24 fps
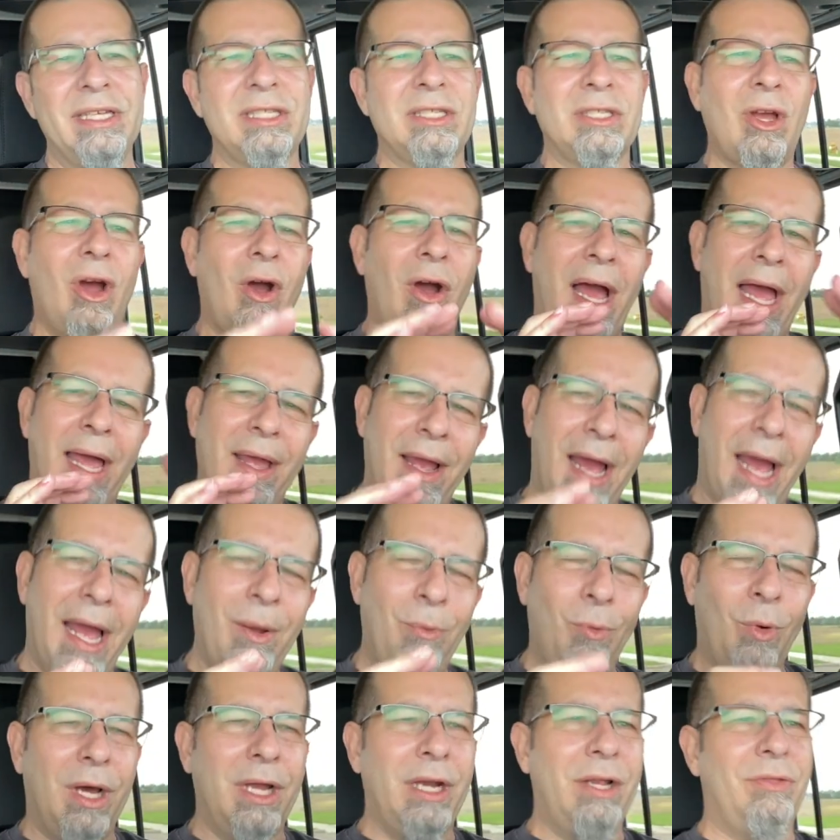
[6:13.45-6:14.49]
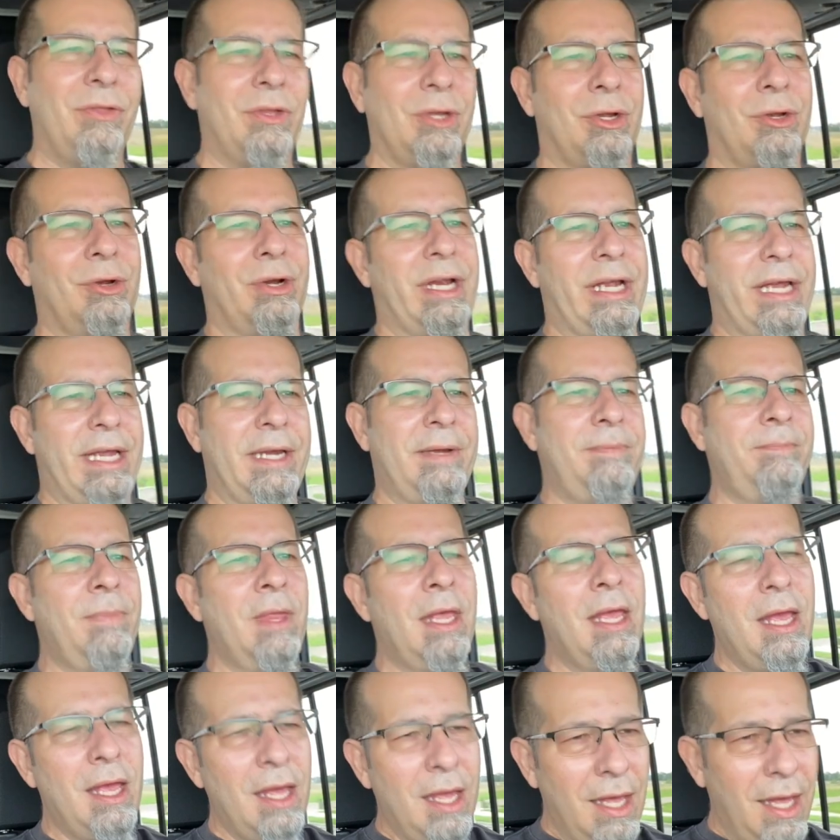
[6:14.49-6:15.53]
So I wanted the
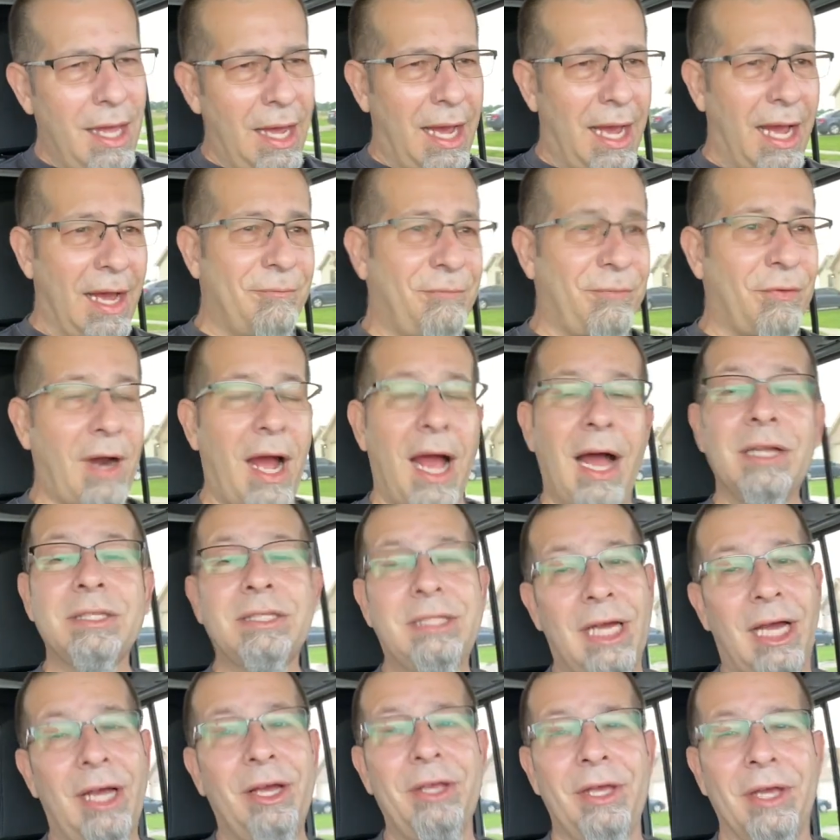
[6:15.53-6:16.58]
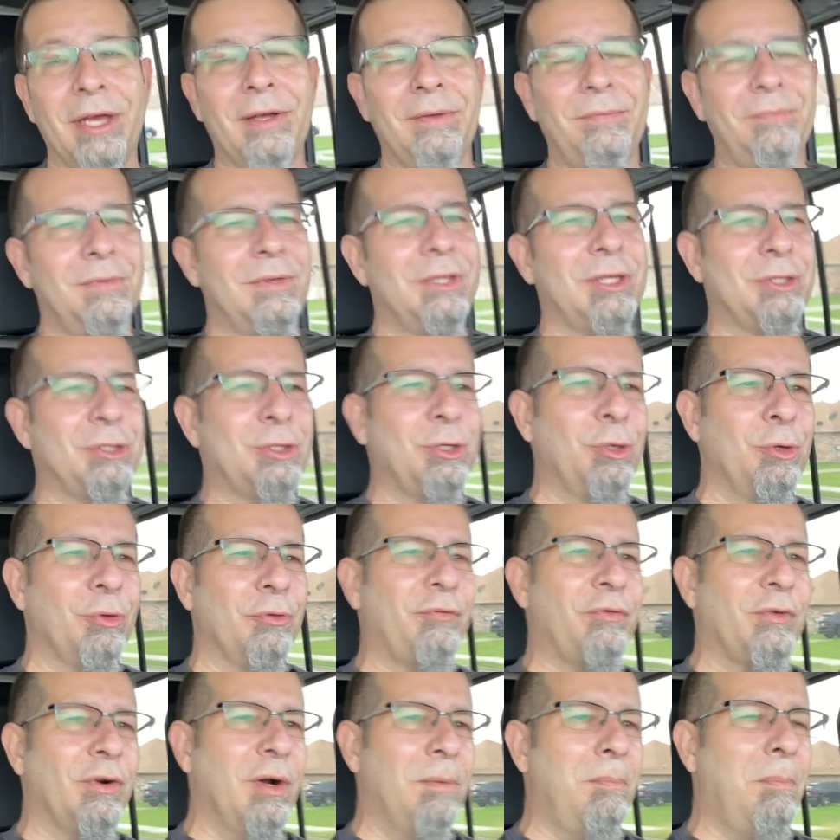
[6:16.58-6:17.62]
green. I'll tell you the truth.
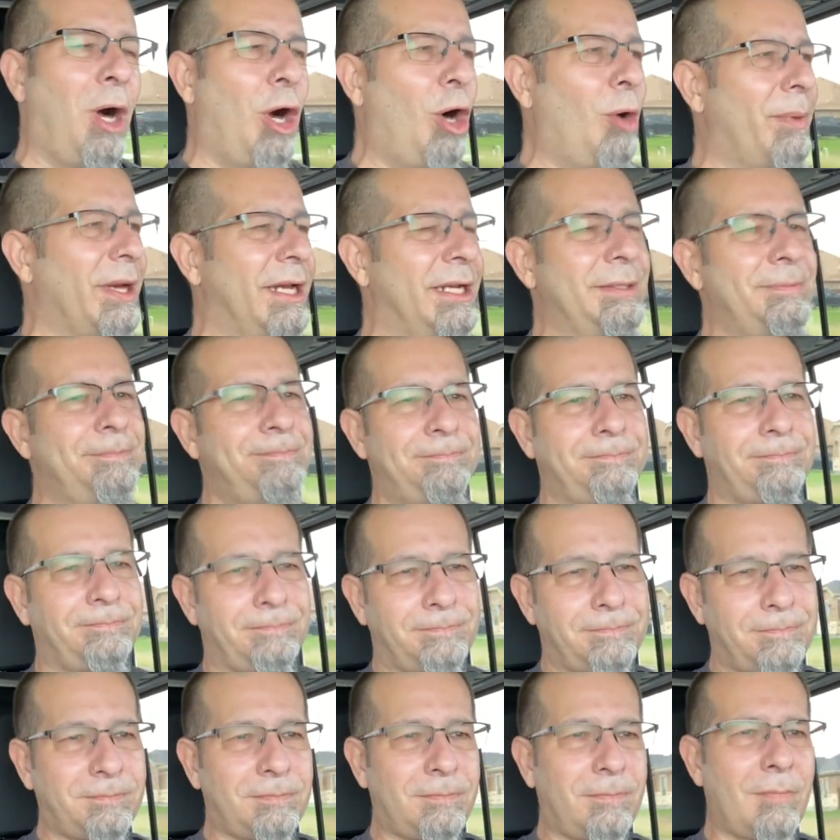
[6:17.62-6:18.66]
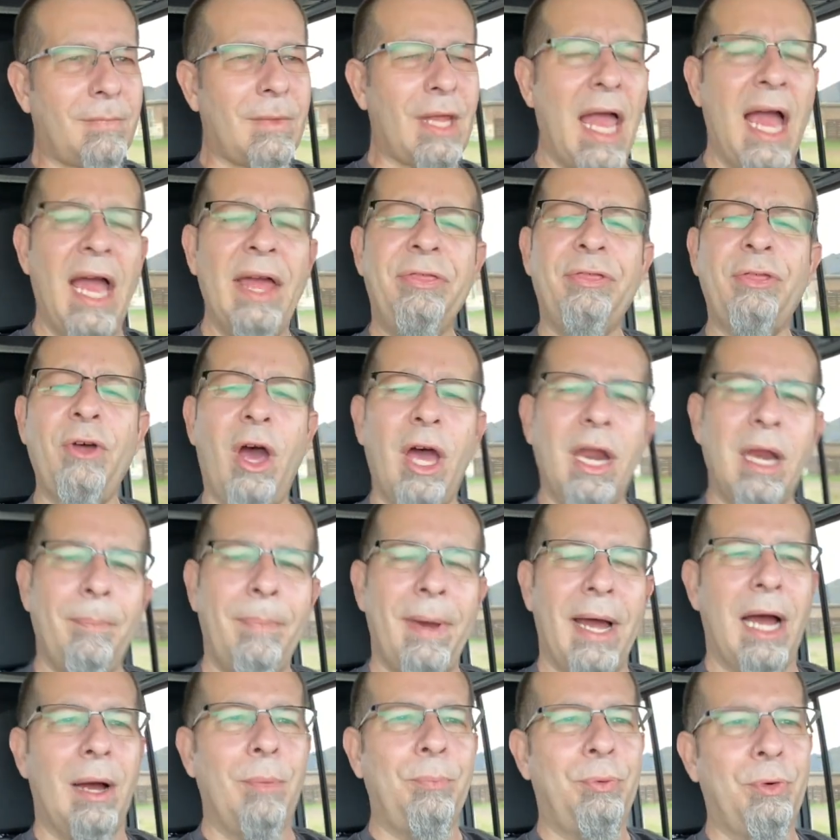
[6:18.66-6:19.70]
For a moment, I thought
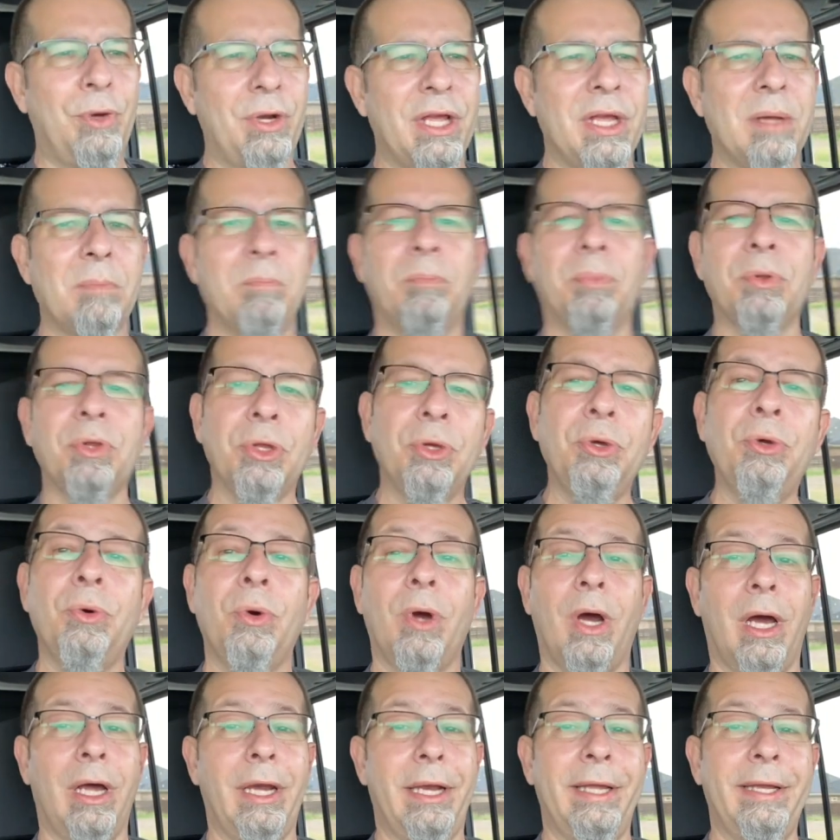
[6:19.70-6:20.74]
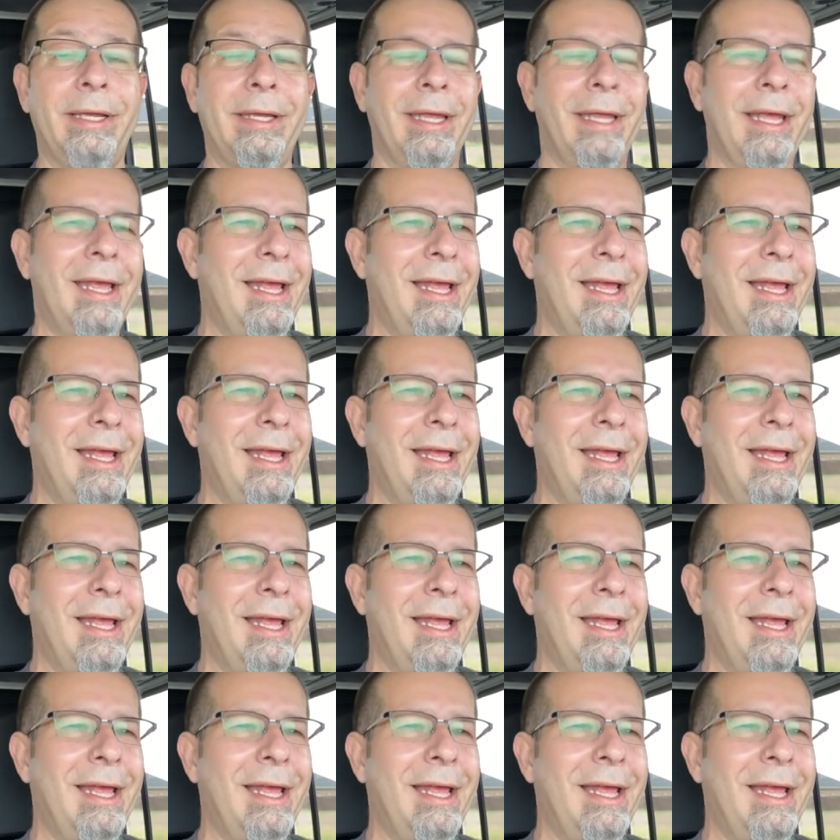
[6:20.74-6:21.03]
about putting blue on it.